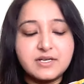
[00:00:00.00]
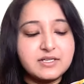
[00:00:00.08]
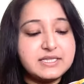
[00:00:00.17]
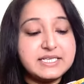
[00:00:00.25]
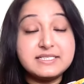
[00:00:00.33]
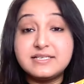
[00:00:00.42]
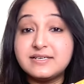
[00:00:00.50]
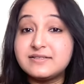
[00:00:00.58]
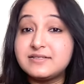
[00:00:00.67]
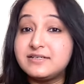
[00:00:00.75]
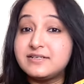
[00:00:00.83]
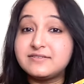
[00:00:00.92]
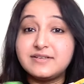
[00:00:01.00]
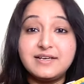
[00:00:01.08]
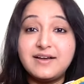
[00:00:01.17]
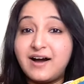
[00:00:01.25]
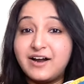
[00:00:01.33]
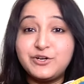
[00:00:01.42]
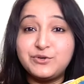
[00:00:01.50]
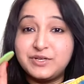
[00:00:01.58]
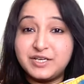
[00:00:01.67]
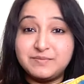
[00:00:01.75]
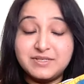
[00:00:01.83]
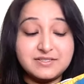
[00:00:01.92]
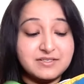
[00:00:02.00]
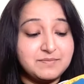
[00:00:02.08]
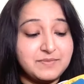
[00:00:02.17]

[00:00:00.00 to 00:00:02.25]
These days it is really hard to keep this in